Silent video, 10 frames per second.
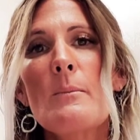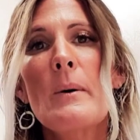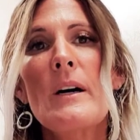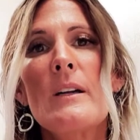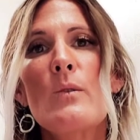
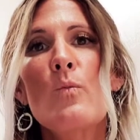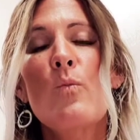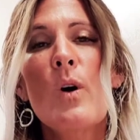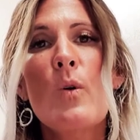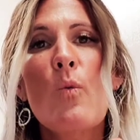but
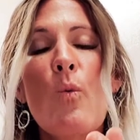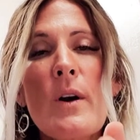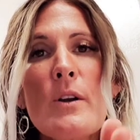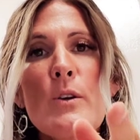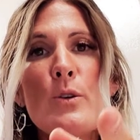what
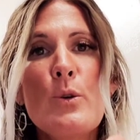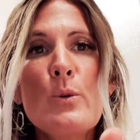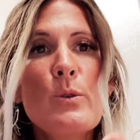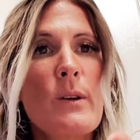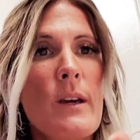are you
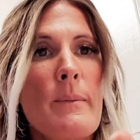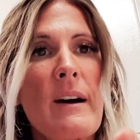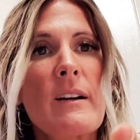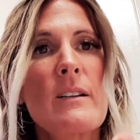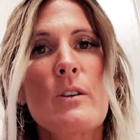doing
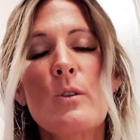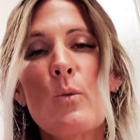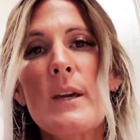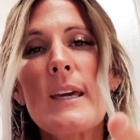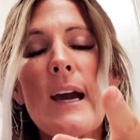about it during the week?